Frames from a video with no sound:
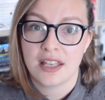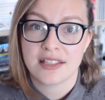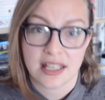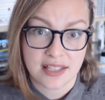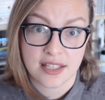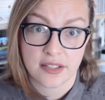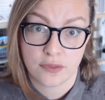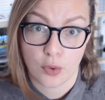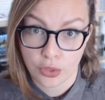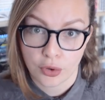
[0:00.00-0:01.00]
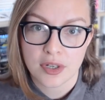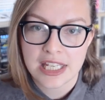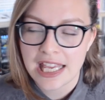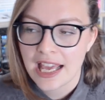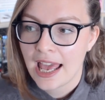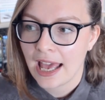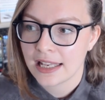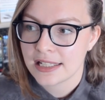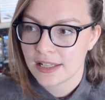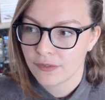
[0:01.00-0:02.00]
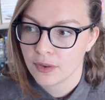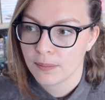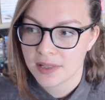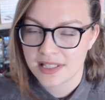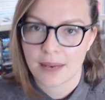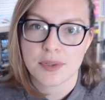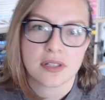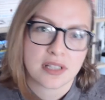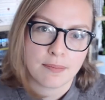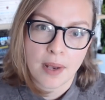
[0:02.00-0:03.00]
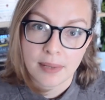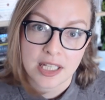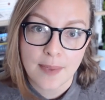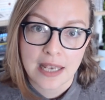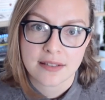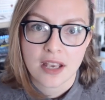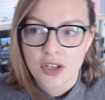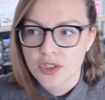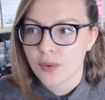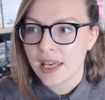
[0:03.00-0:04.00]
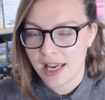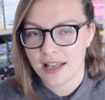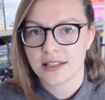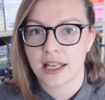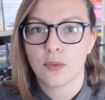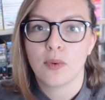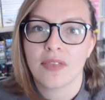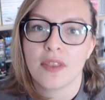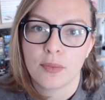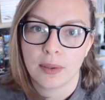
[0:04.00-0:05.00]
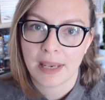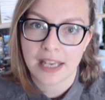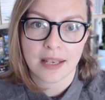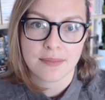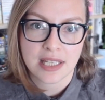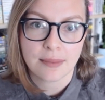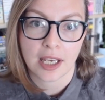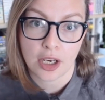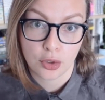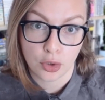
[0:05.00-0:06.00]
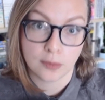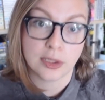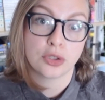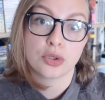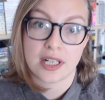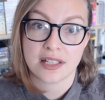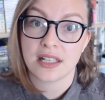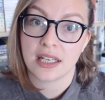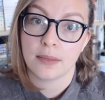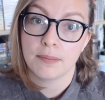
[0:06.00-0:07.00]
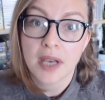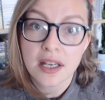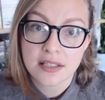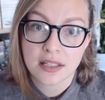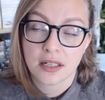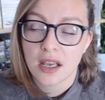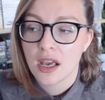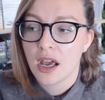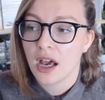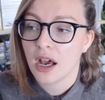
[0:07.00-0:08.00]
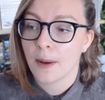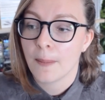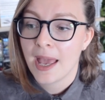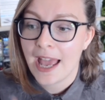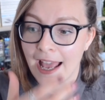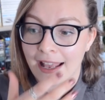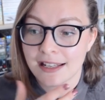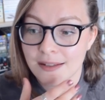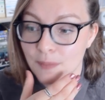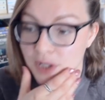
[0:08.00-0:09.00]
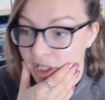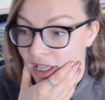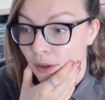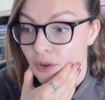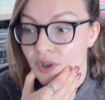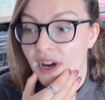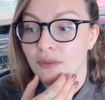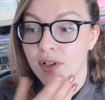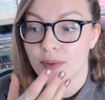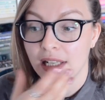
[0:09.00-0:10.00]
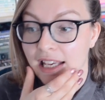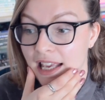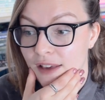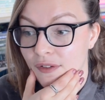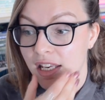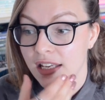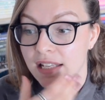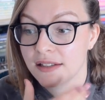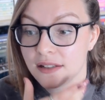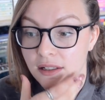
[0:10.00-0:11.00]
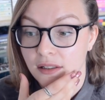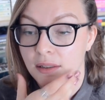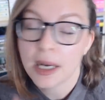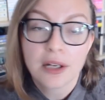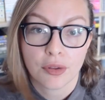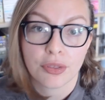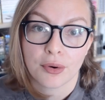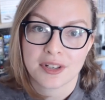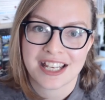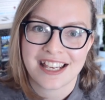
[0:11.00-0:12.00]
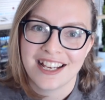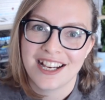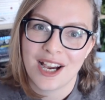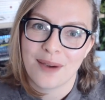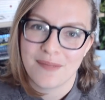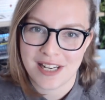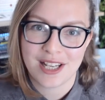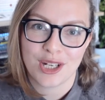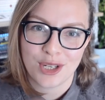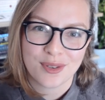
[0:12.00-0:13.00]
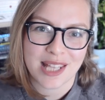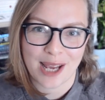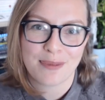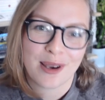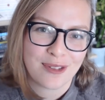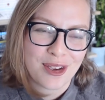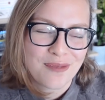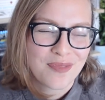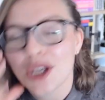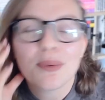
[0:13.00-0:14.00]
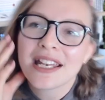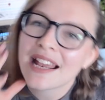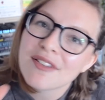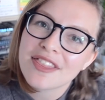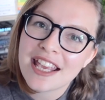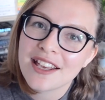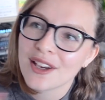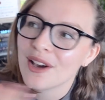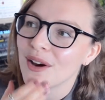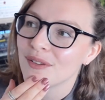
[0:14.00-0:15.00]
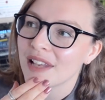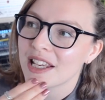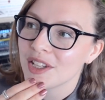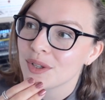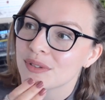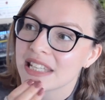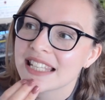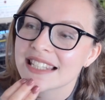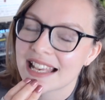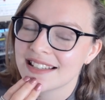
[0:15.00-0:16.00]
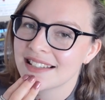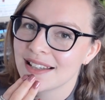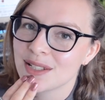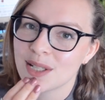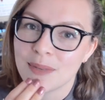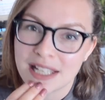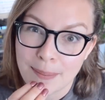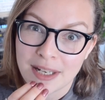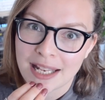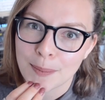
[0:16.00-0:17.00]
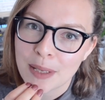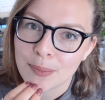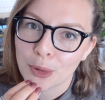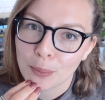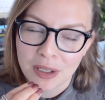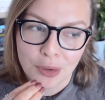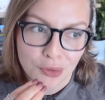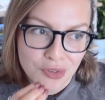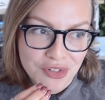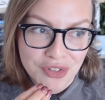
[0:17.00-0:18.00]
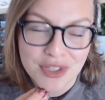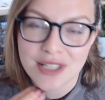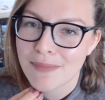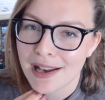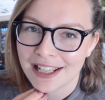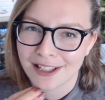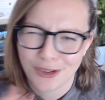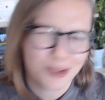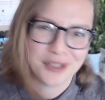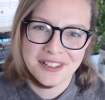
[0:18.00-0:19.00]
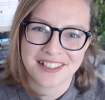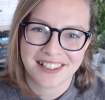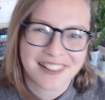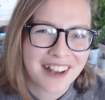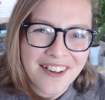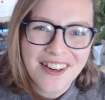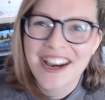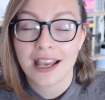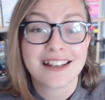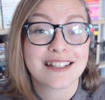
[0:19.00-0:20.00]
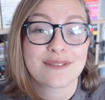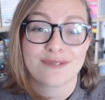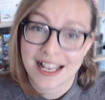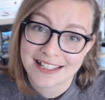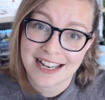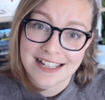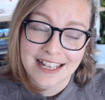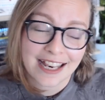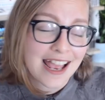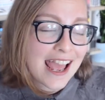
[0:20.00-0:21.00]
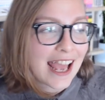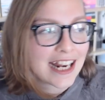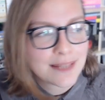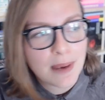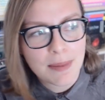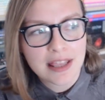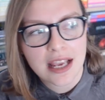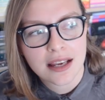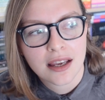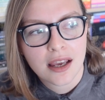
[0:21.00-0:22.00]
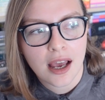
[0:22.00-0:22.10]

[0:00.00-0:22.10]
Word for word: senses of authority and different perceptions in public space. So he has like one that will make him seem like a normal, trusting person, but he'll also have ones where, like, if he needs to command authority, he can use that perfume. You would never think of like using scent to manipulate people beyond smelling good, you know? It is fascinating, and it's made me think